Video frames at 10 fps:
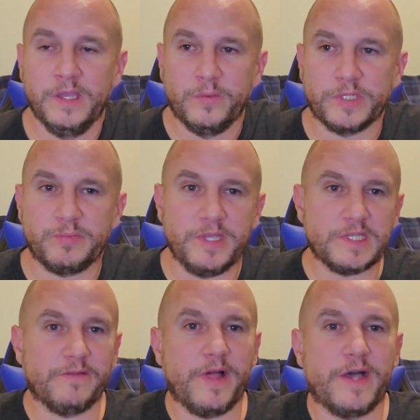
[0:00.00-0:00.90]
which means
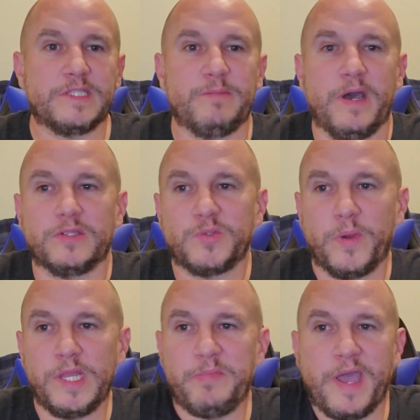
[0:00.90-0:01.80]
I've lost about
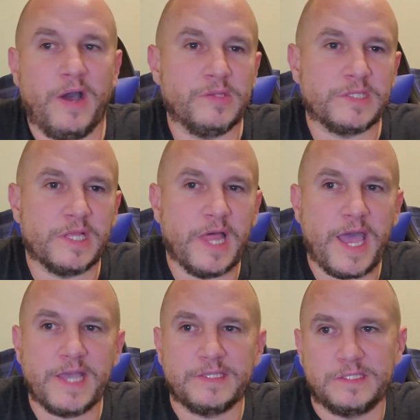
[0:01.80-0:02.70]
20 pounds in the
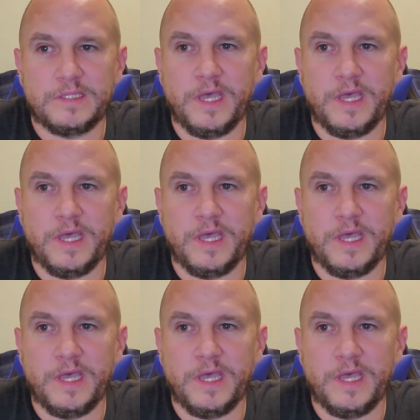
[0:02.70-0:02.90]
last